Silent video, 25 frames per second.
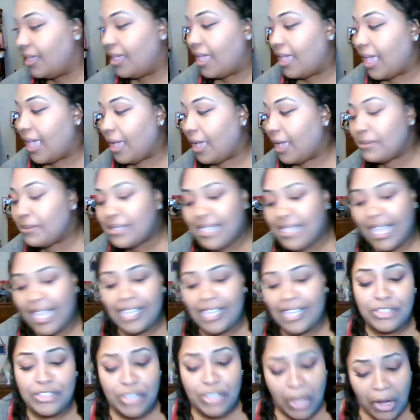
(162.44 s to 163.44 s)
I was
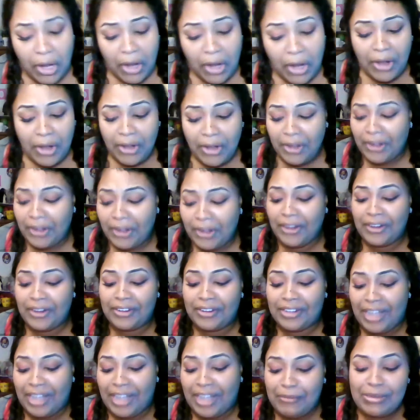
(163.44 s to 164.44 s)
like,
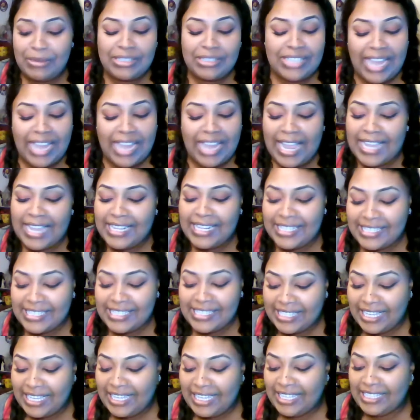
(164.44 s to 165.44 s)
darn, I wish I hadn't
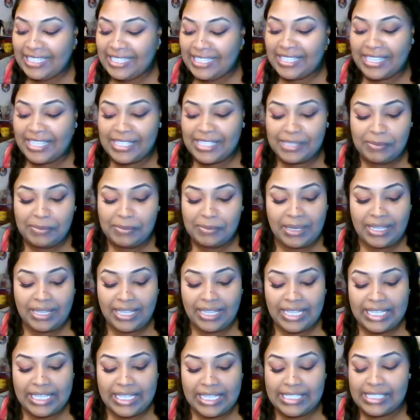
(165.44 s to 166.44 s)
seen this,
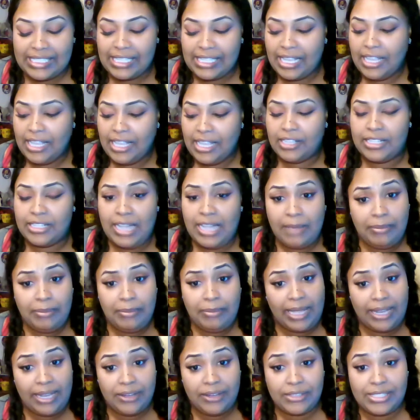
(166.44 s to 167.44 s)
because that
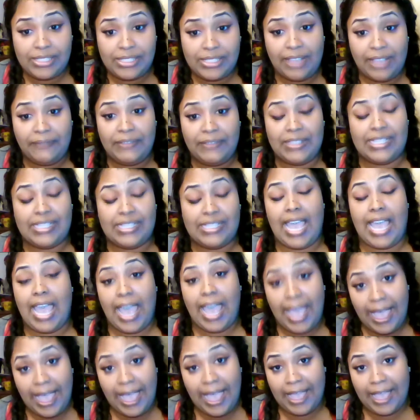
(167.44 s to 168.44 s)
planner stuff is
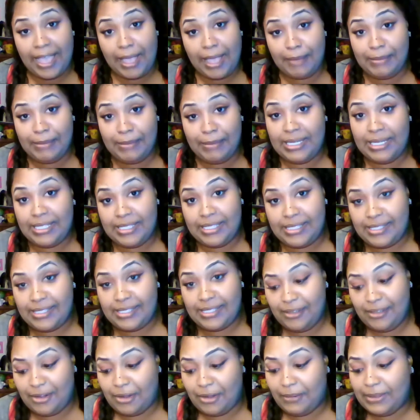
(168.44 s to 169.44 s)
high. I mean, it's,
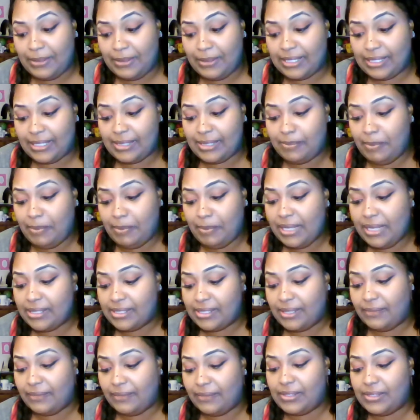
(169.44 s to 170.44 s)
you know, it's
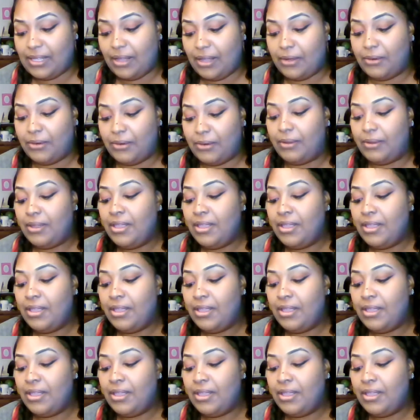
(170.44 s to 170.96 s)
expensive. So